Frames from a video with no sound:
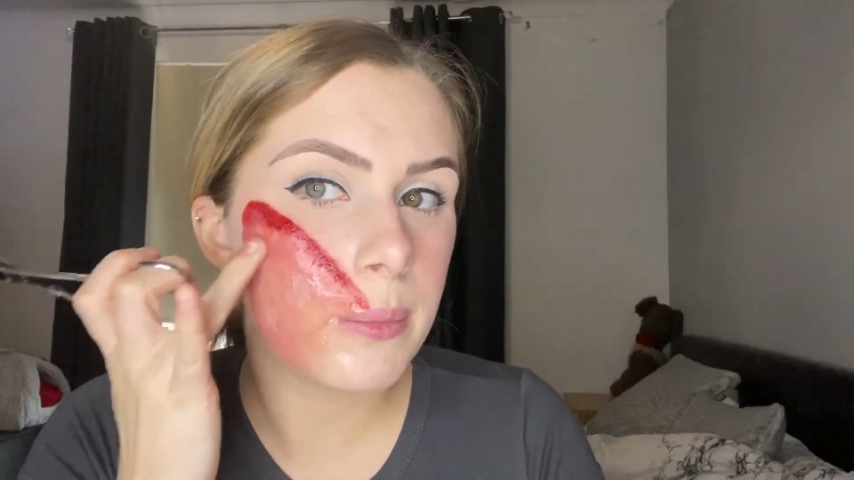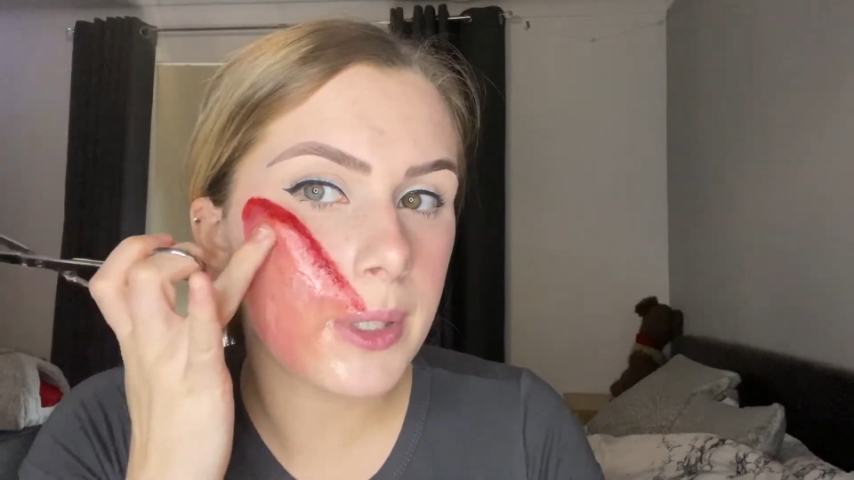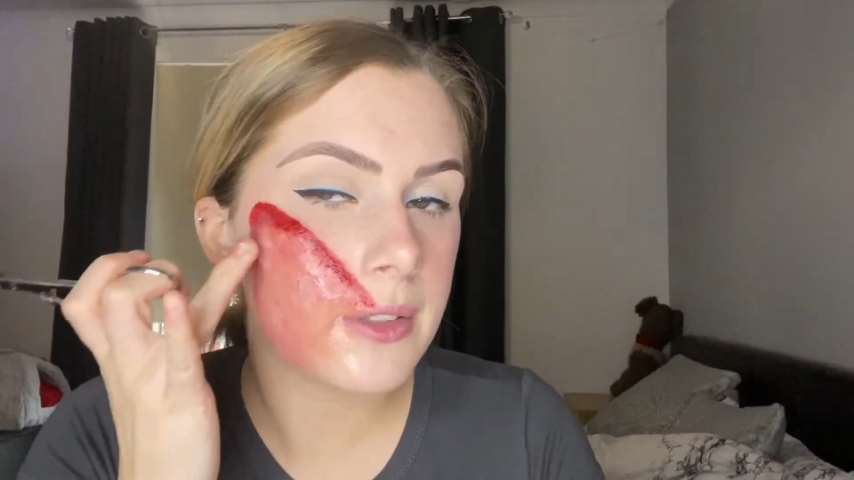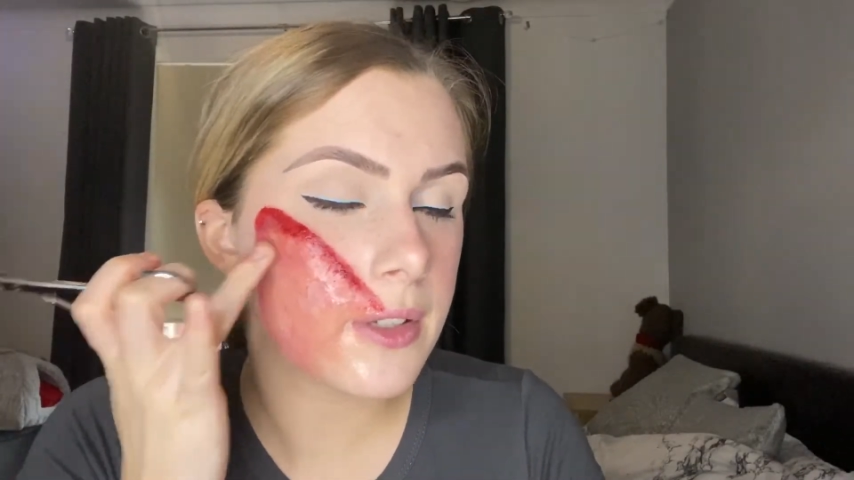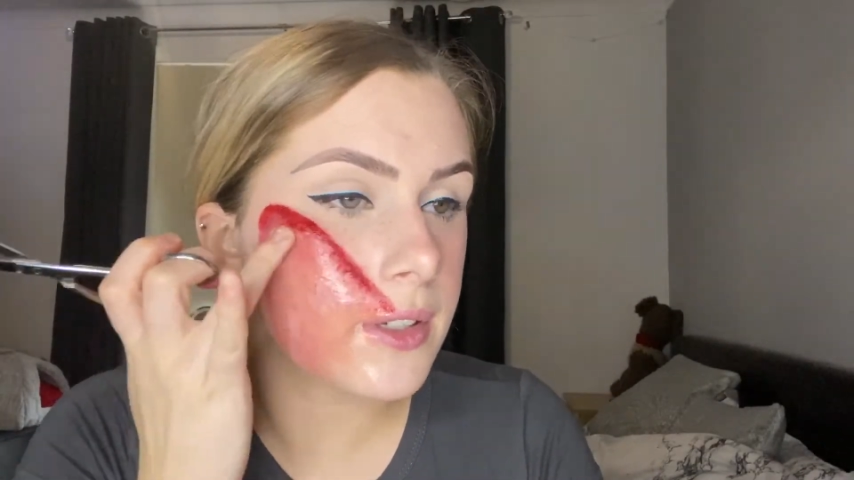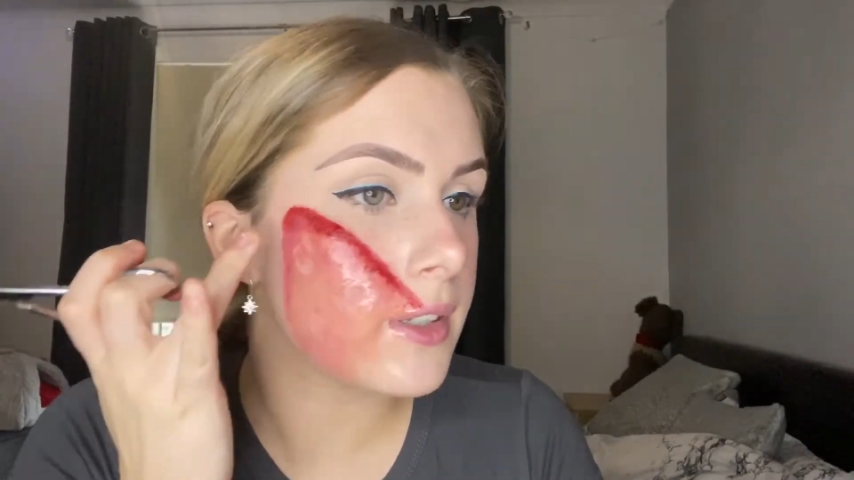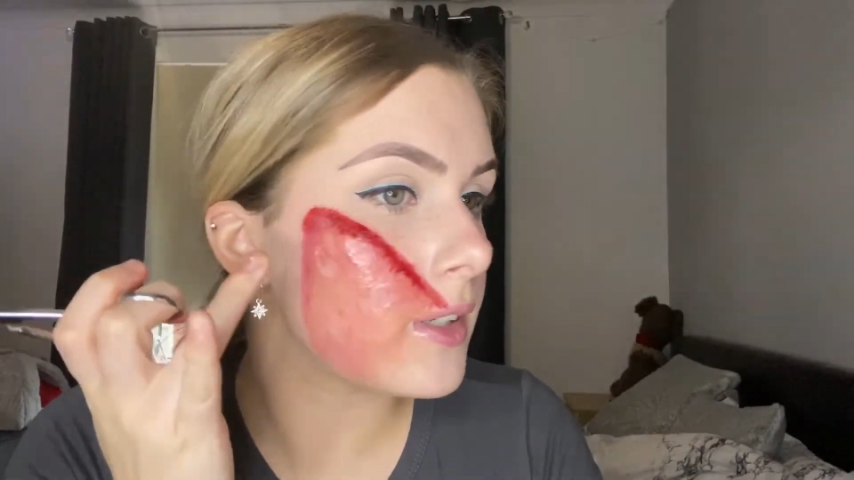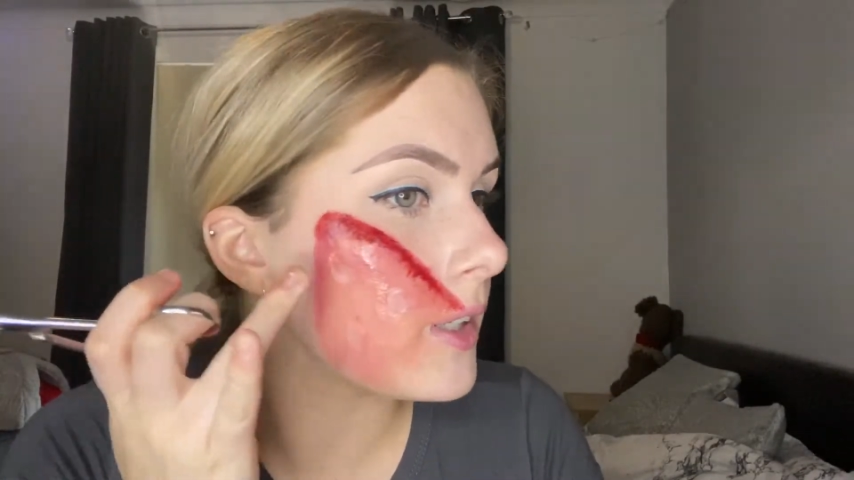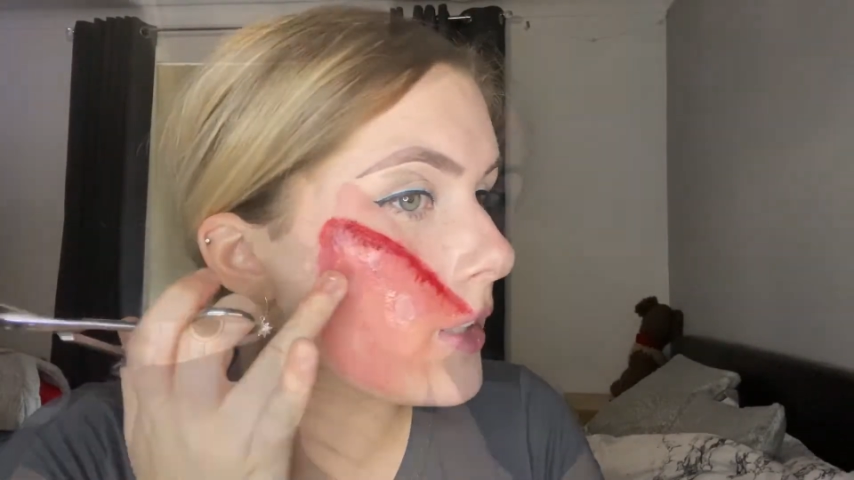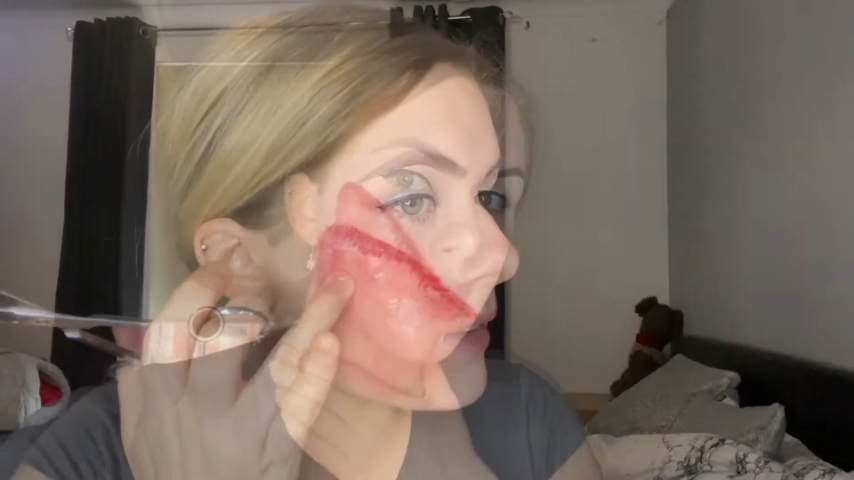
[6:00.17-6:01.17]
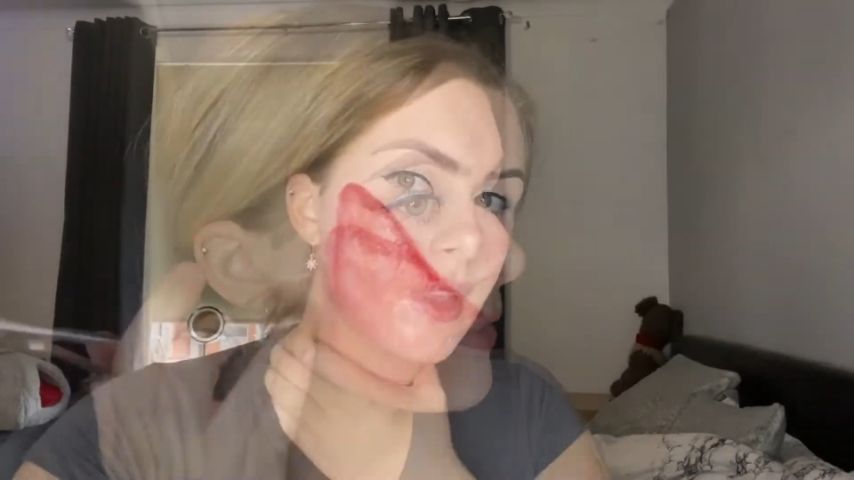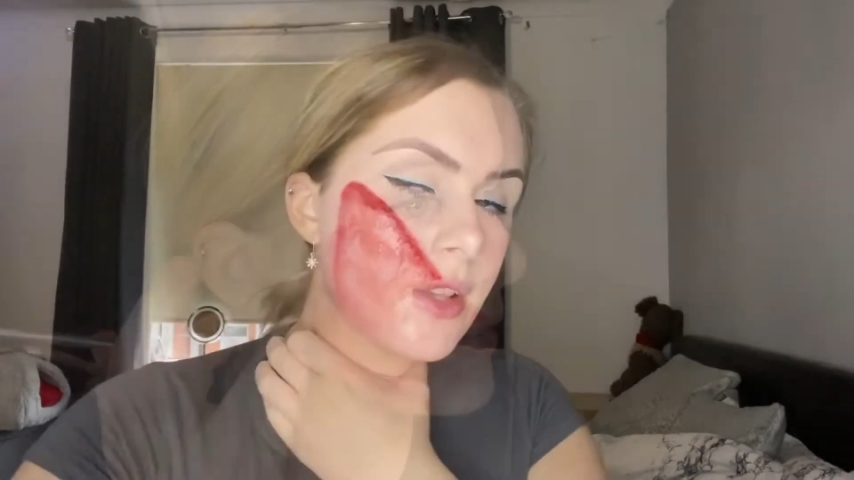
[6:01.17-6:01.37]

bits underneath.